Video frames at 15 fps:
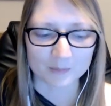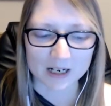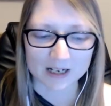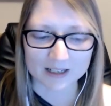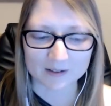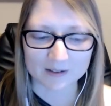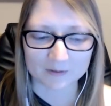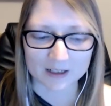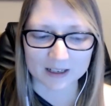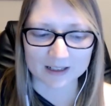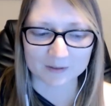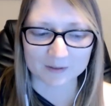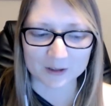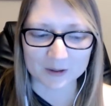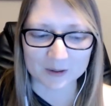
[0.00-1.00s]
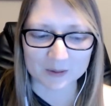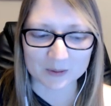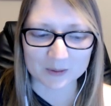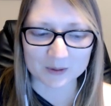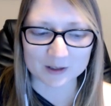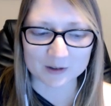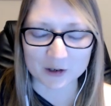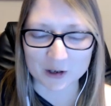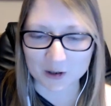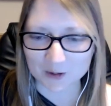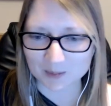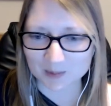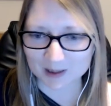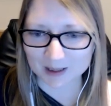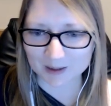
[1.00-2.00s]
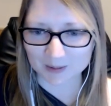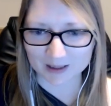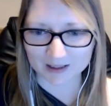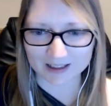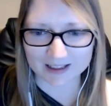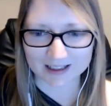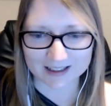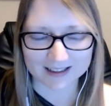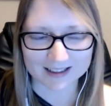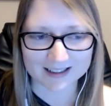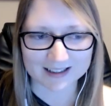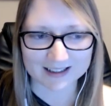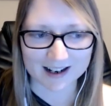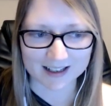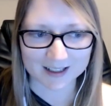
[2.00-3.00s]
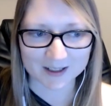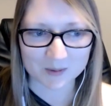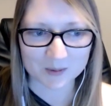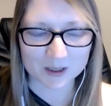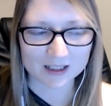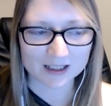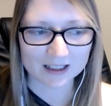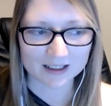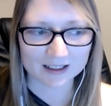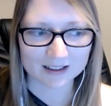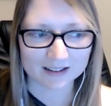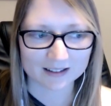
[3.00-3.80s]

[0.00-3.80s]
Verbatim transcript: But if if you know pretty quickly that it's not going to work,